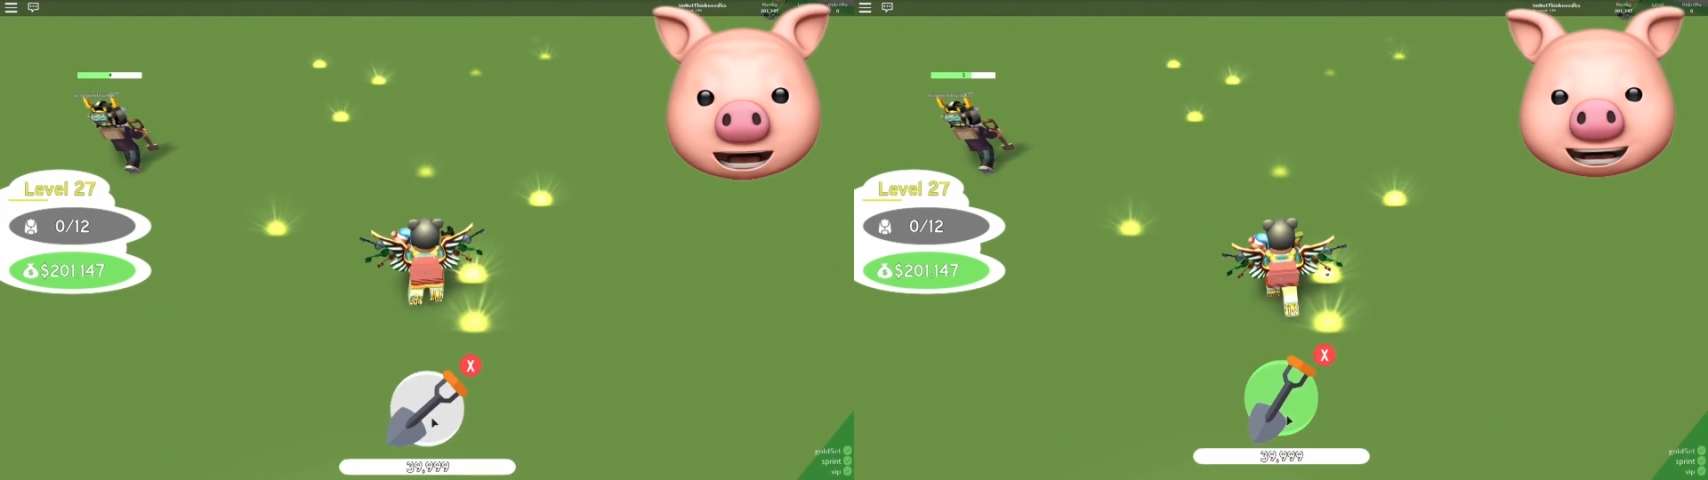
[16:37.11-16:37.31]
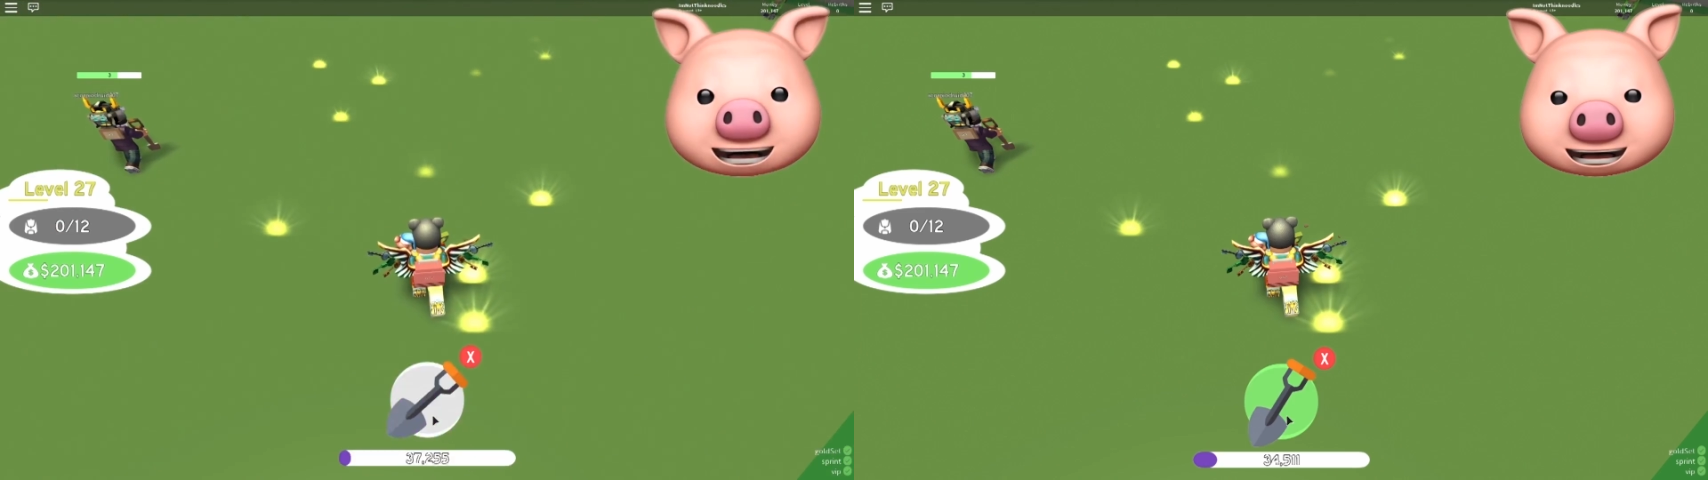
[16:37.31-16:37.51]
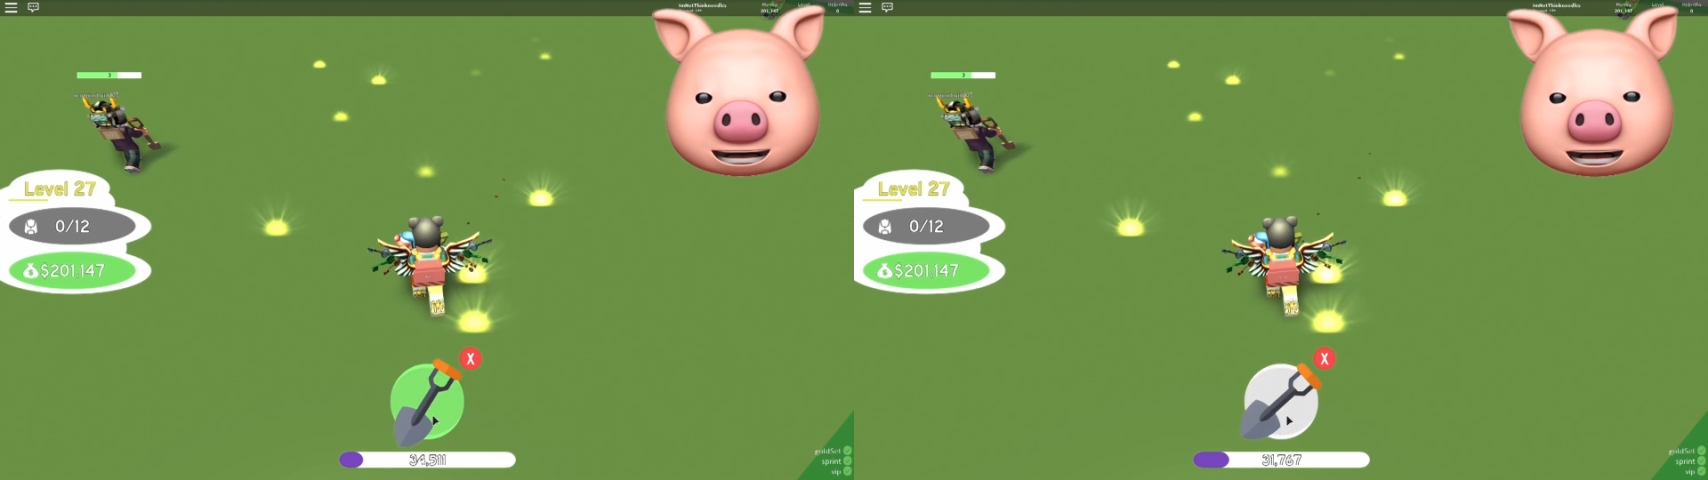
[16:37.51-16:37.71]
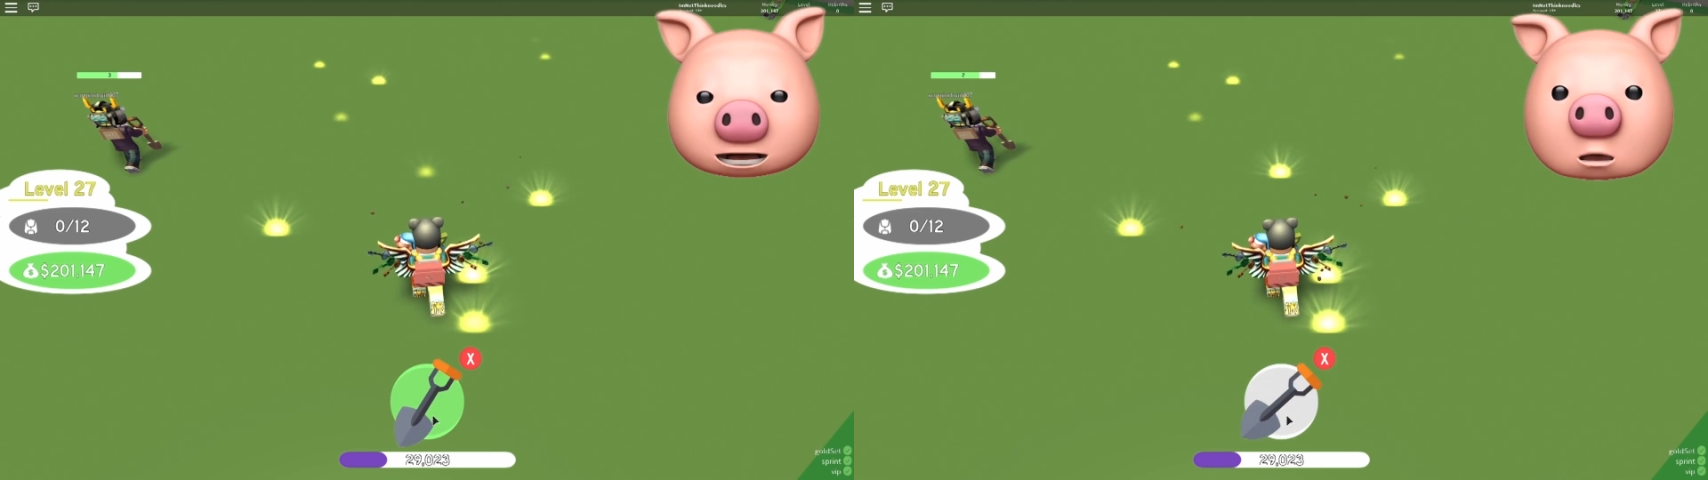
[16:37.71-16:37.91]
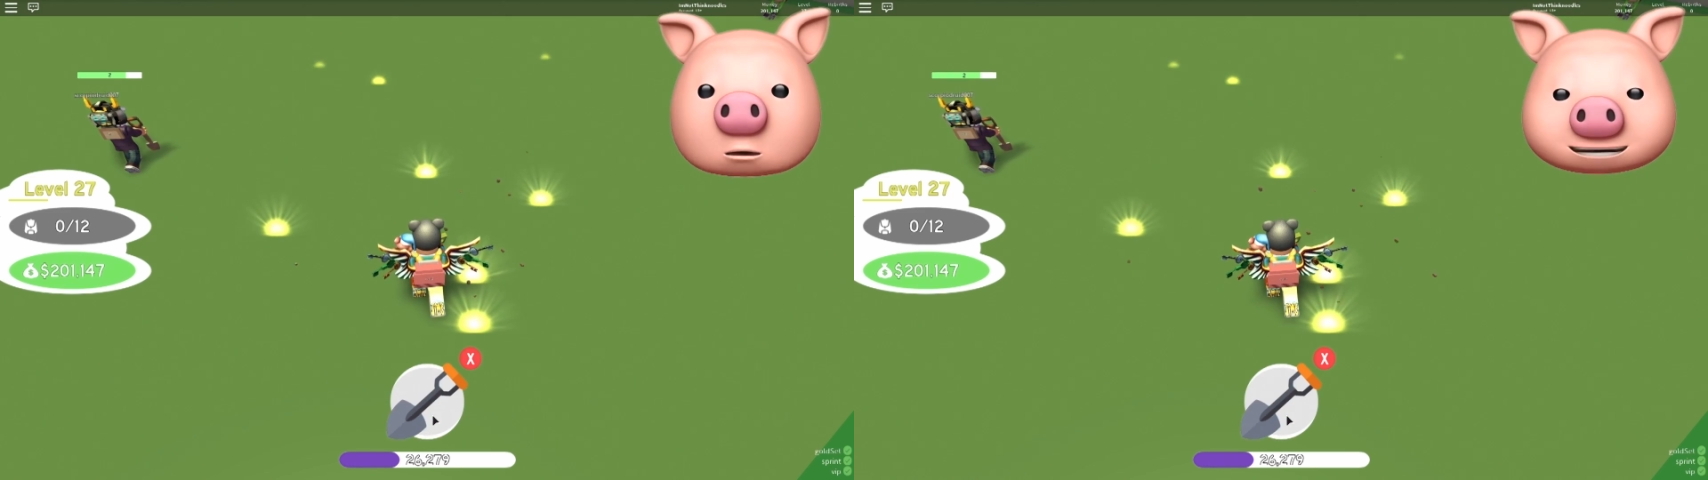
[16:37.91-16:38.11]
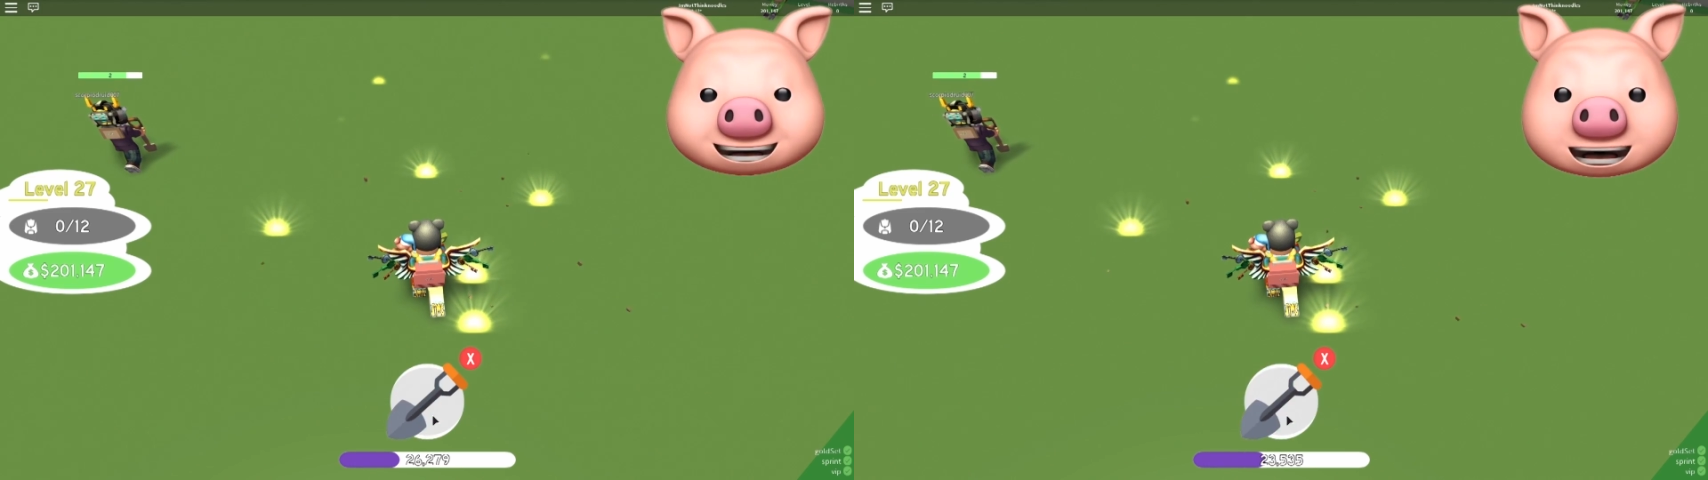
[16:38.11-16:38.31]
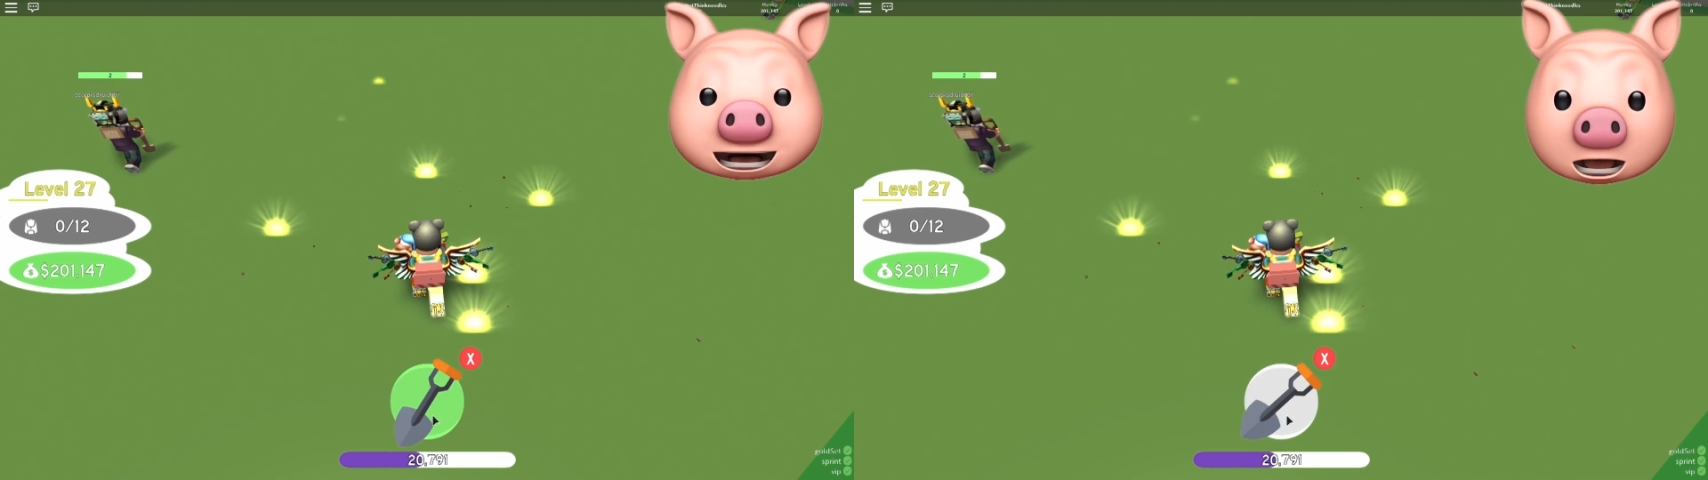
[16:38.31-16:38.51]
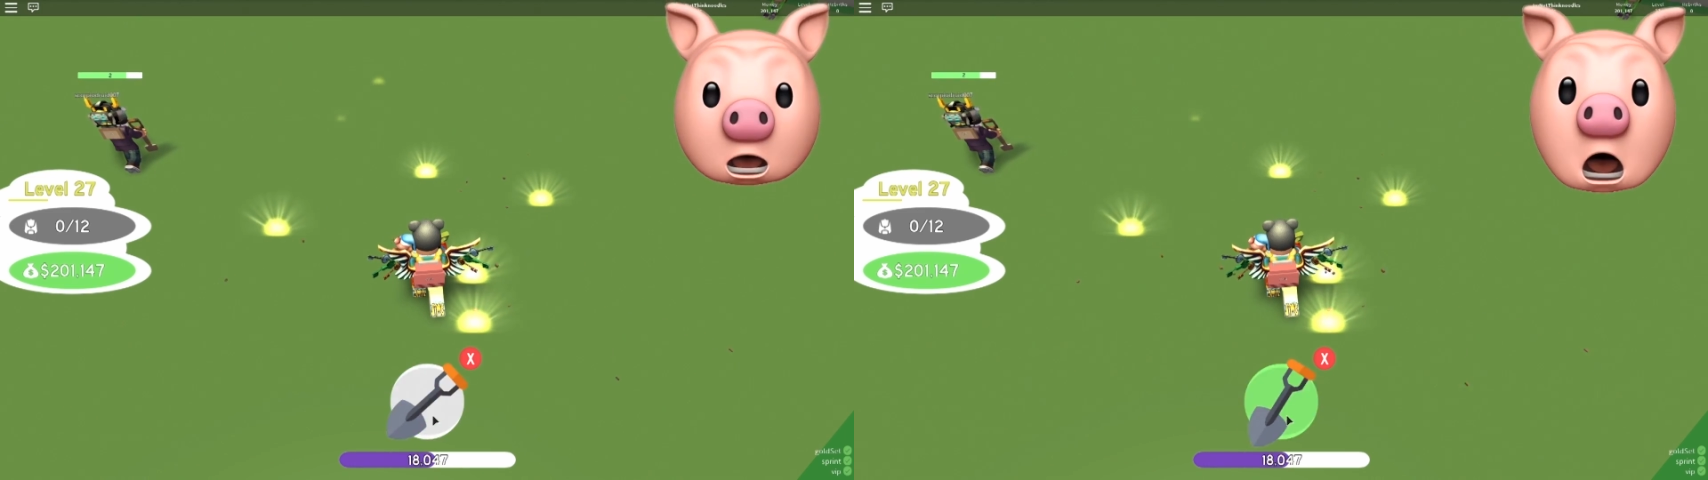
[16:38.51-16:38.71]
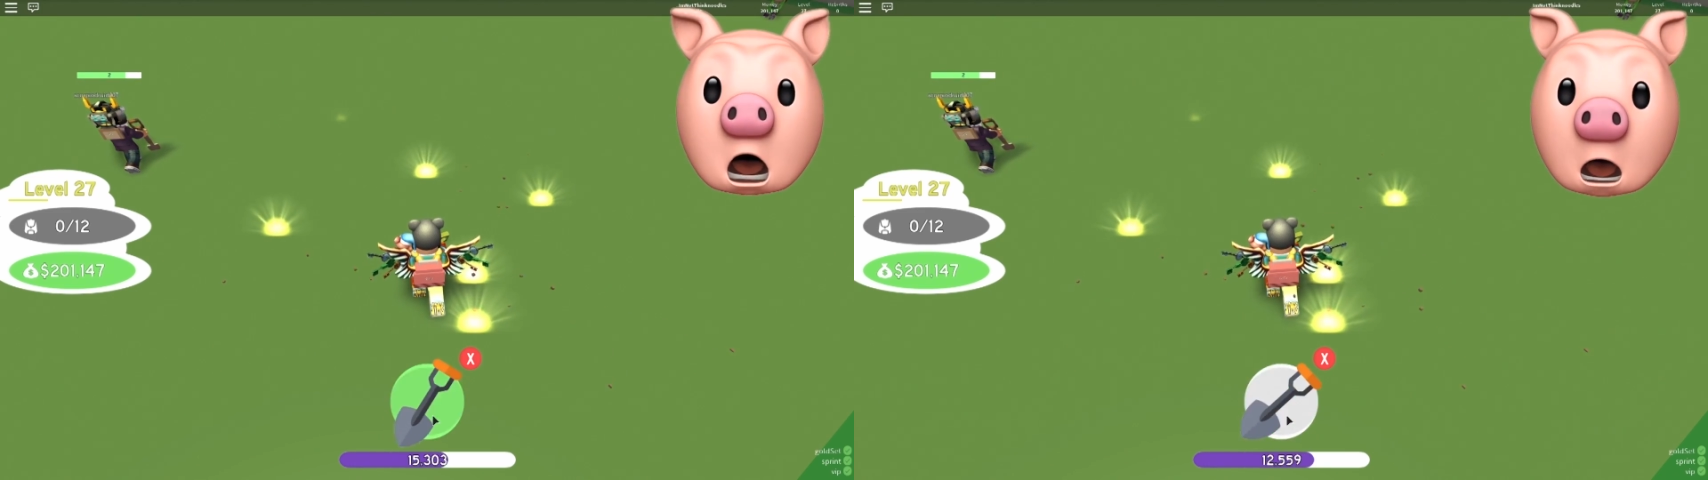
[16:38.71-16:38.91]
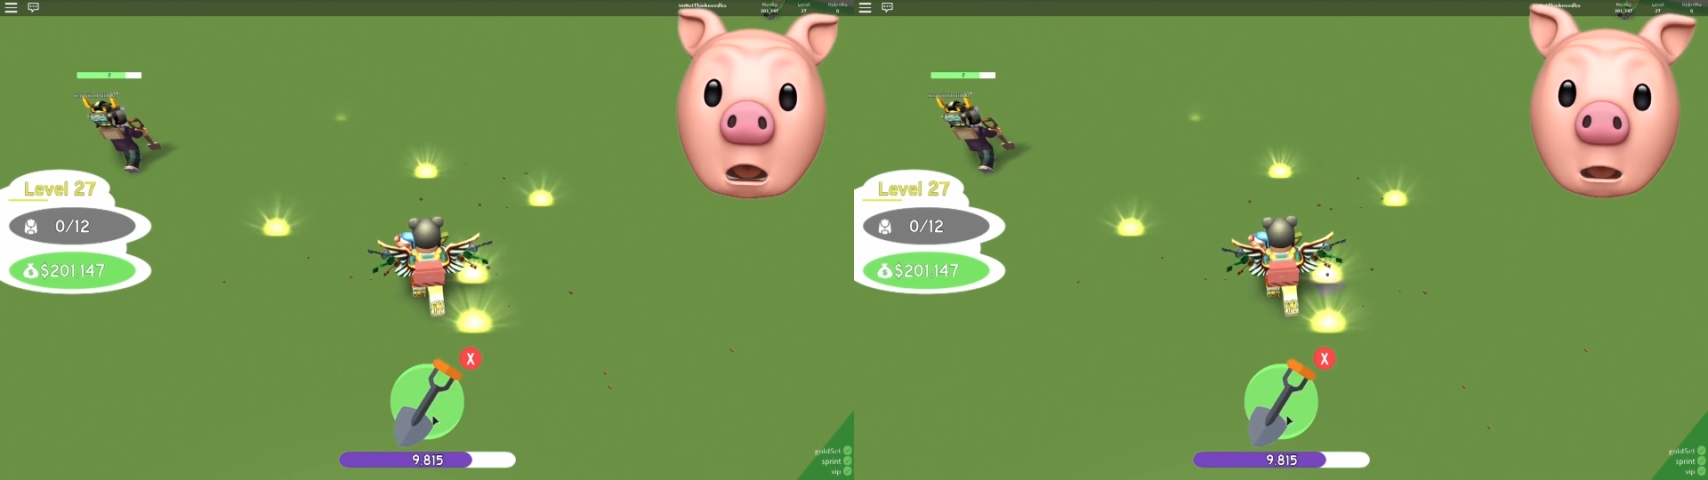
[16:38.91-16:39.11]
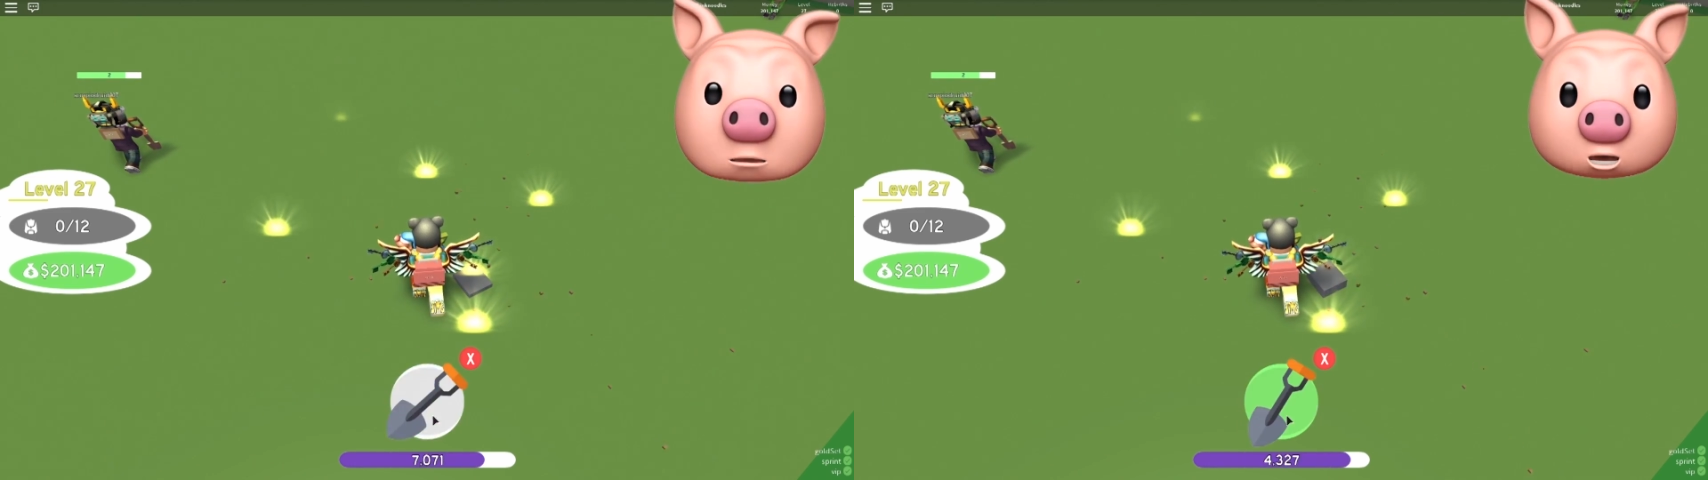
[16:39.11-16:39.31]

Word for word: like the gold kit. Yo,